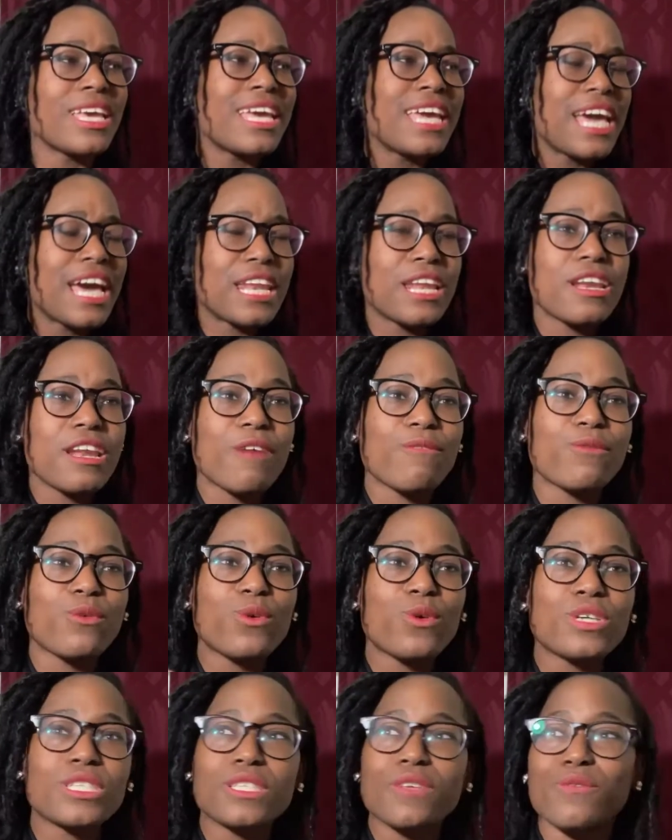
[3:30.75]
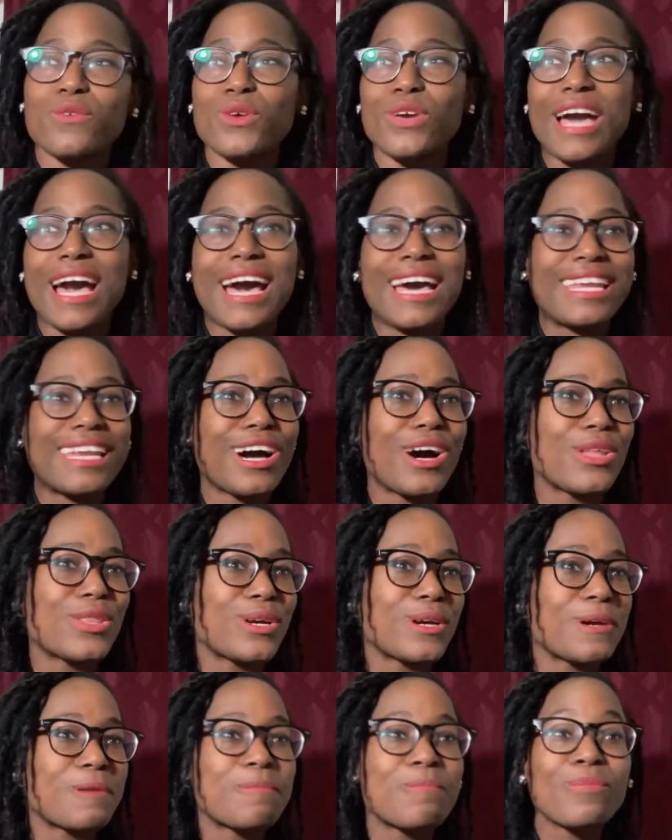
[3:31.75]
And then, of course, if you had
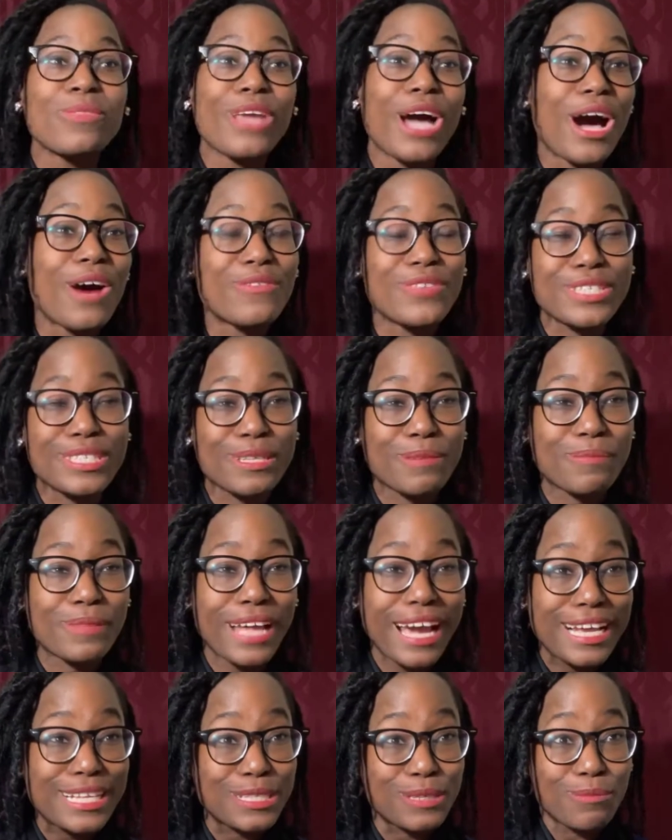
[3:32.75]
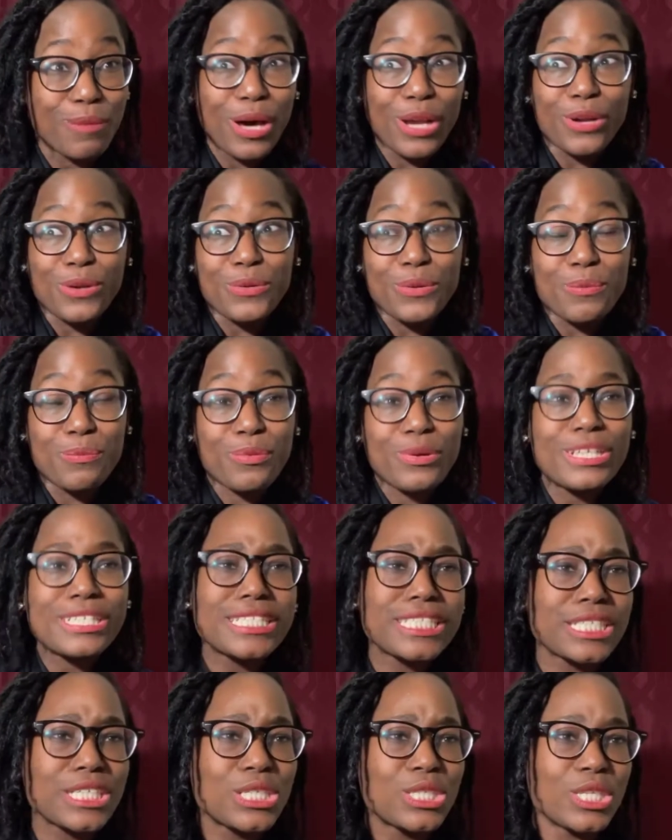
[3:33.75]
other office supplies, you bought a new
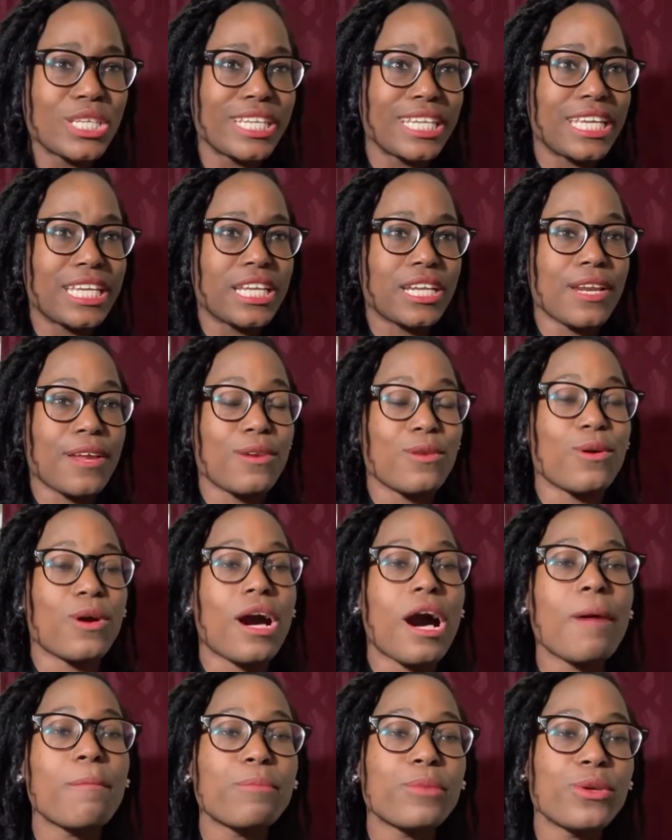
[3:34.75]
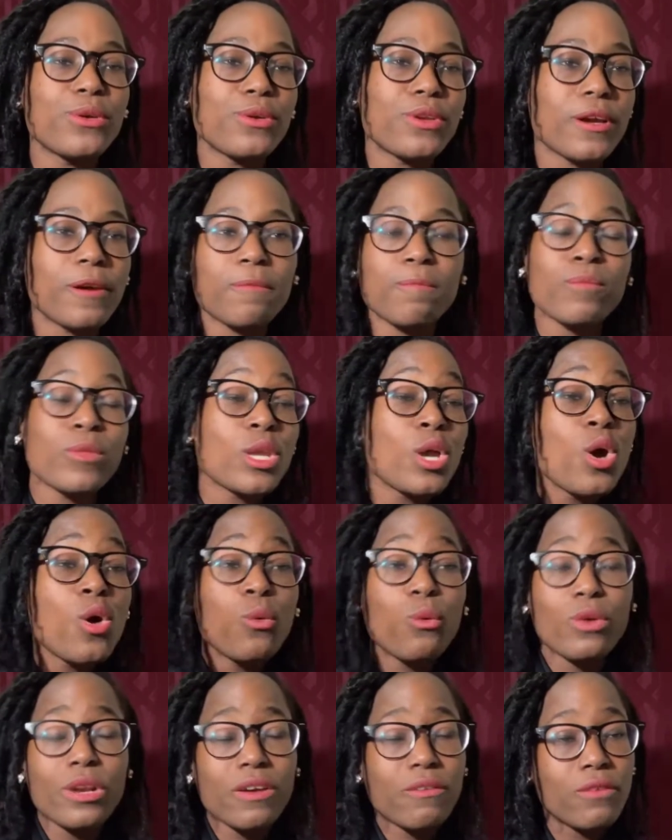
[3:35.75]
printer, you needed a new computer,
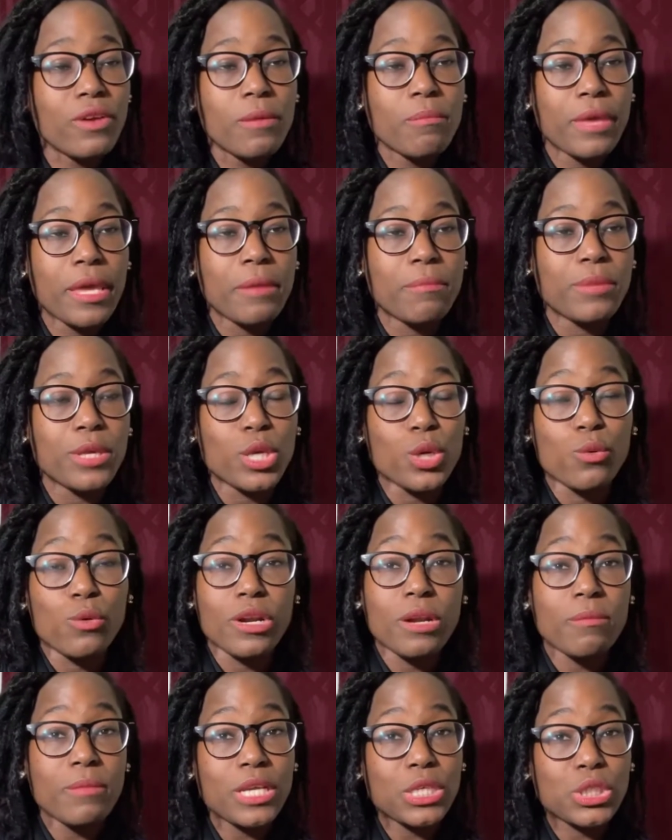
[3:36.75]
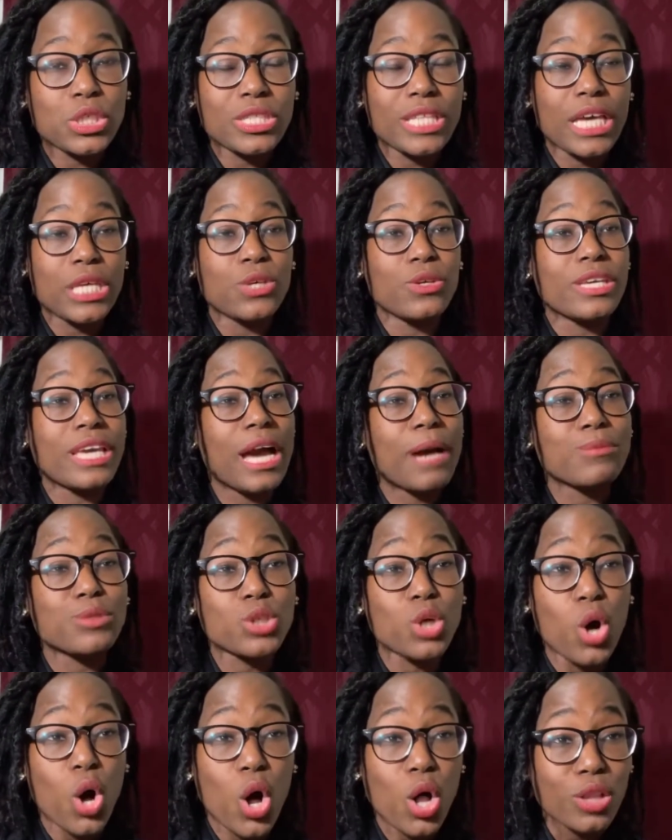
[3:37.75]
whatever it may be, you want to make sure that you
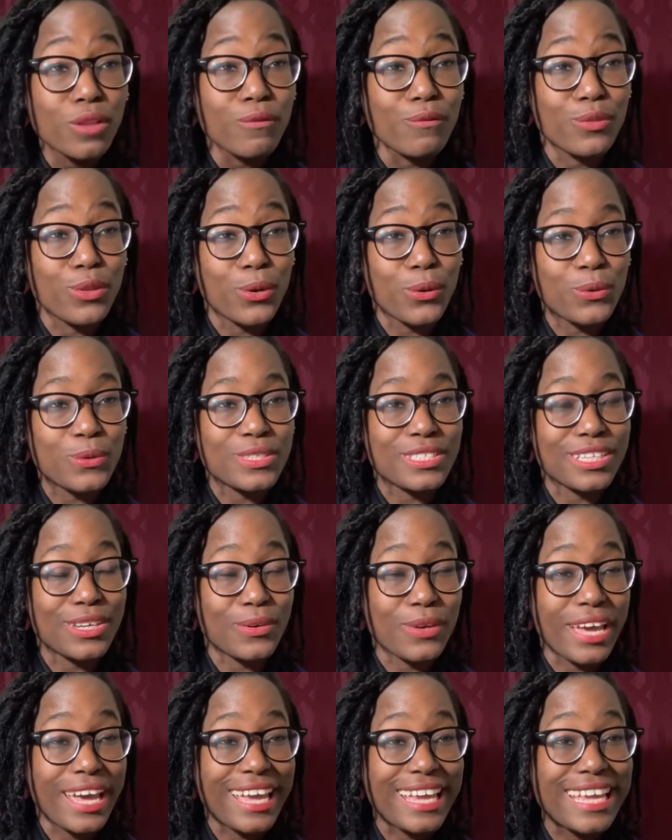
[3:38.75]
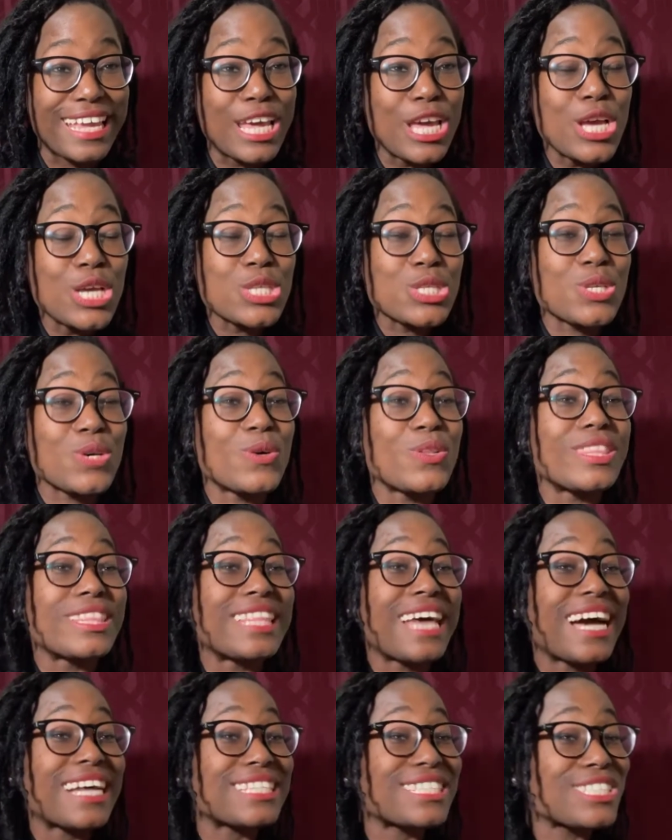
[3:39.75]
capture all of those, okay? So
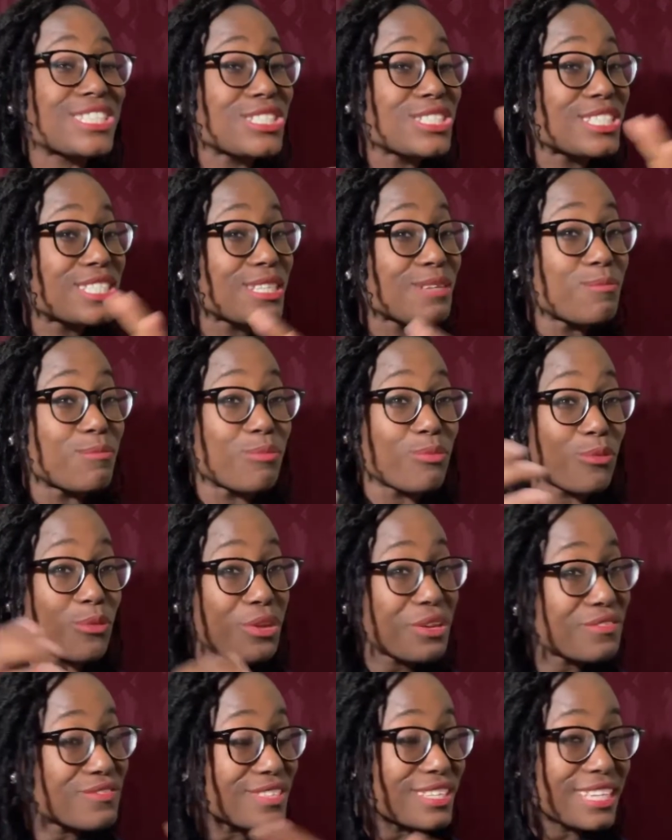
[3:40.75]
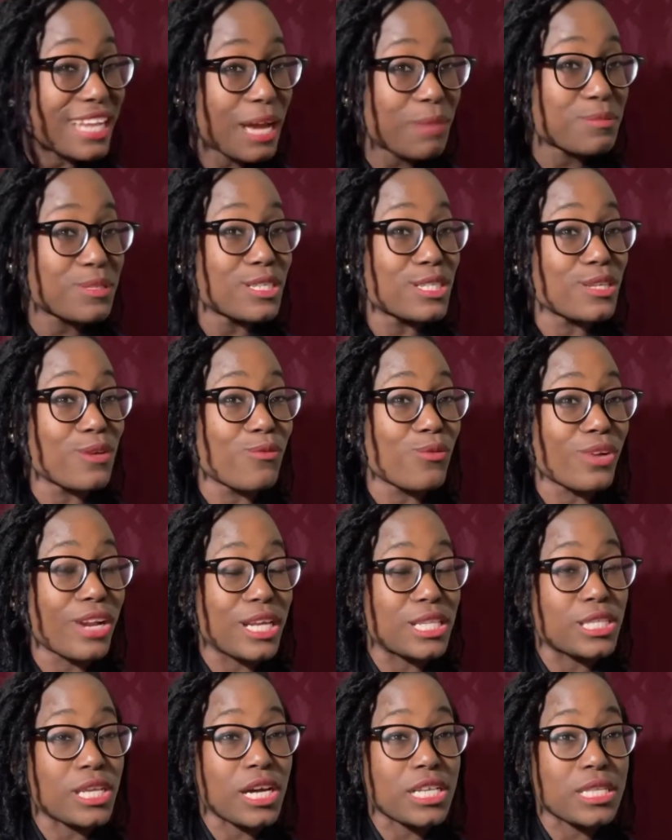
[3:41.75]
that's just the brief synopsis of what I
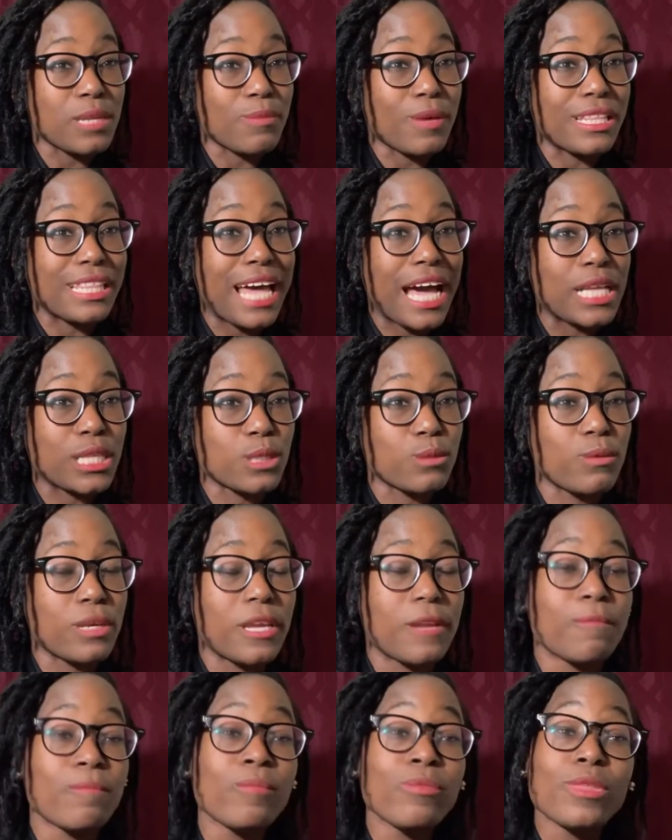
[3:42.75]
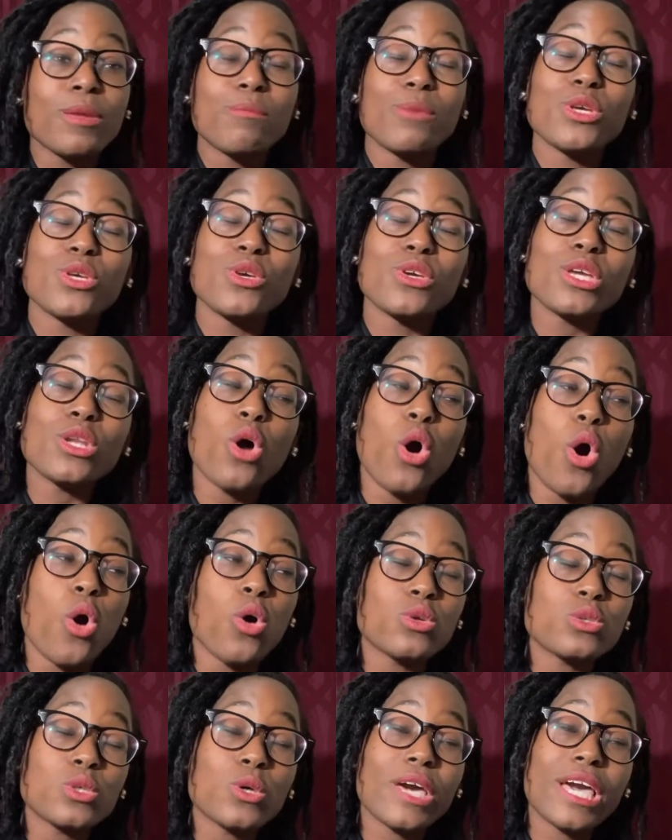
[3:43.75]
talked about last week. But you can
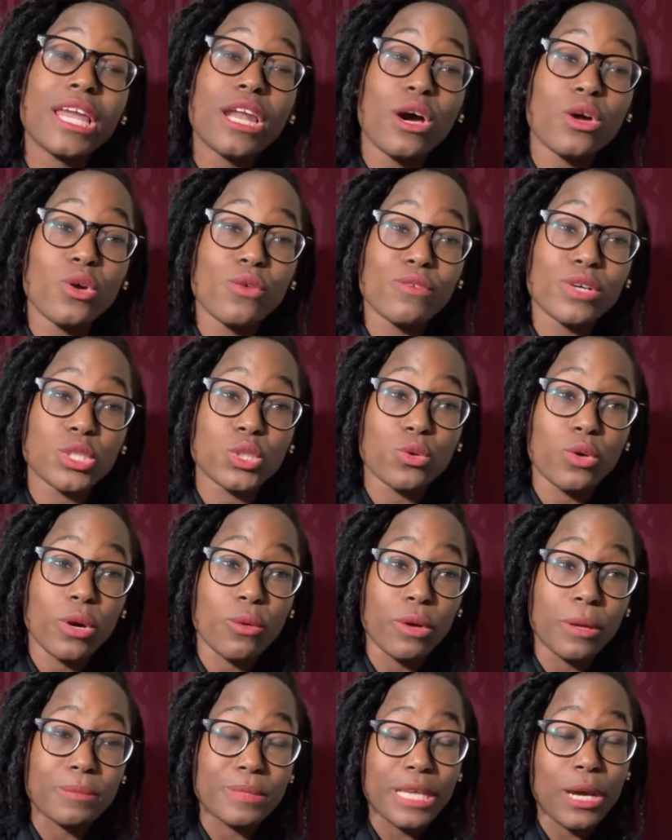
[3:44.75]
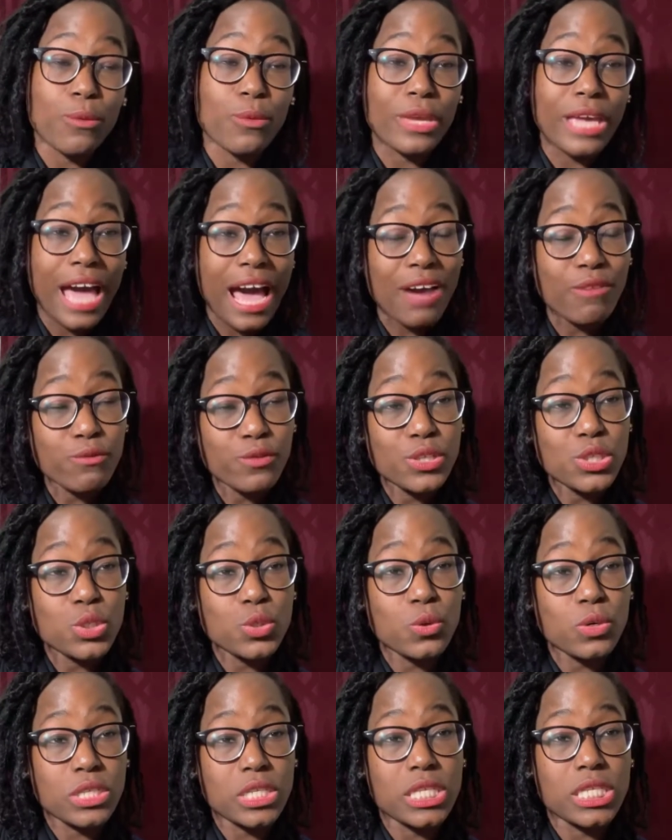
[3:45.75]
also head on over to our website. We have
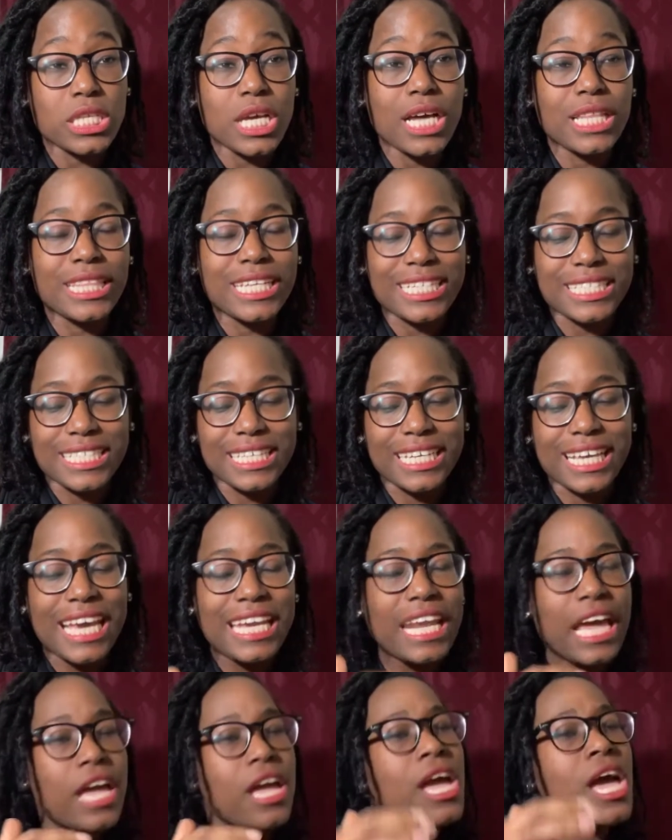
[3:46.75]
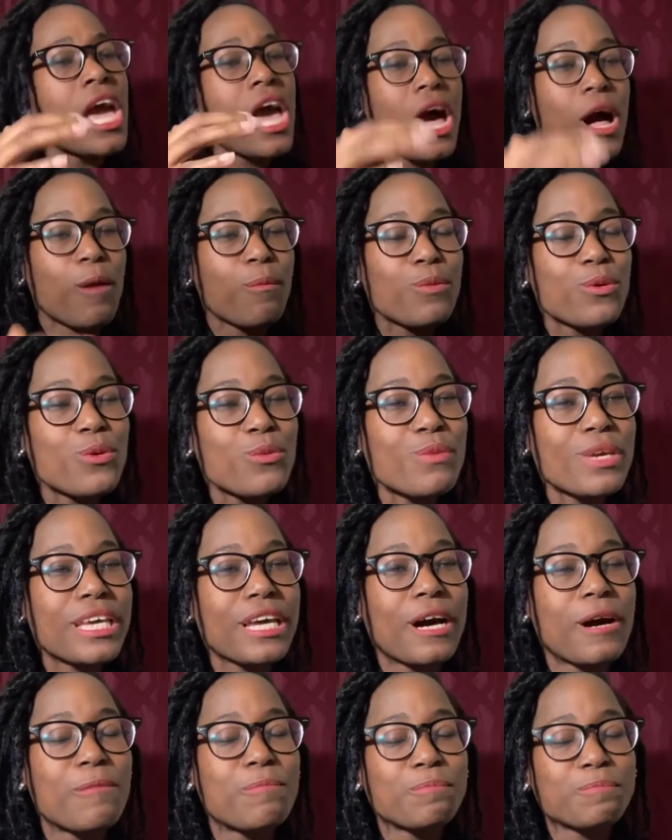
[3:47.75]
resources on there to kind of help you
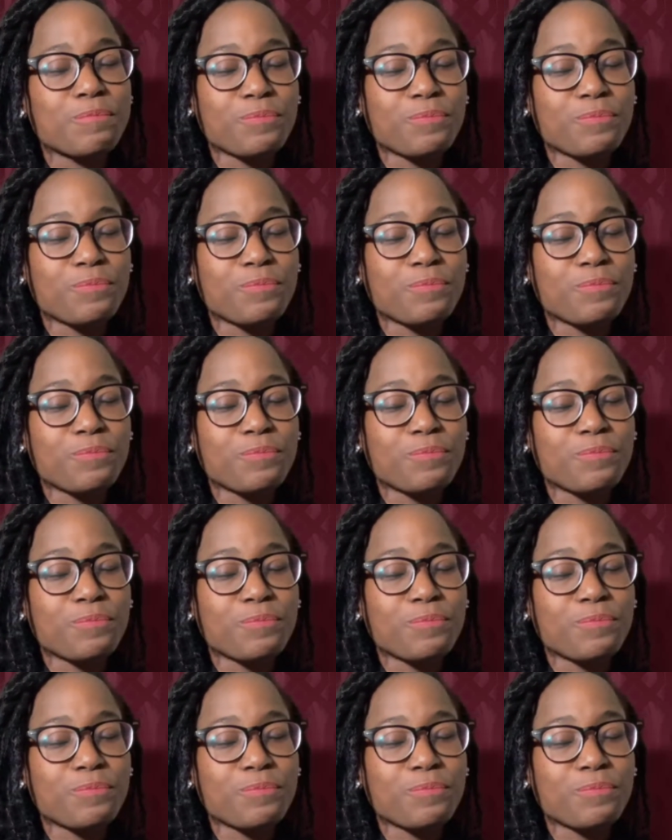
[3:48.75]
become